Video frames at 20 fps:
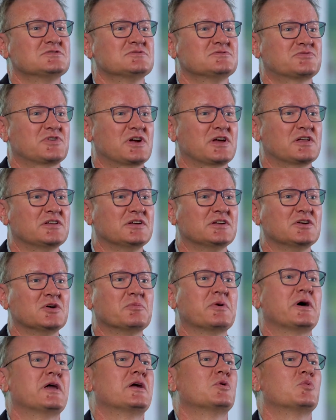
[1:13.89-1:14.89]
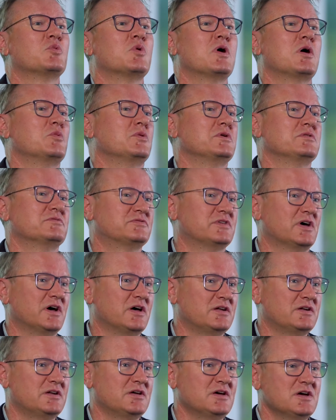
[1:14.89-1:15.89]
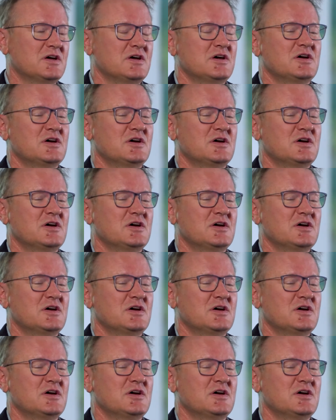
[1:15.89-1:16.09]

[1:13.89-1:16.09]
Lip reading: And frankly, no matter what we've done,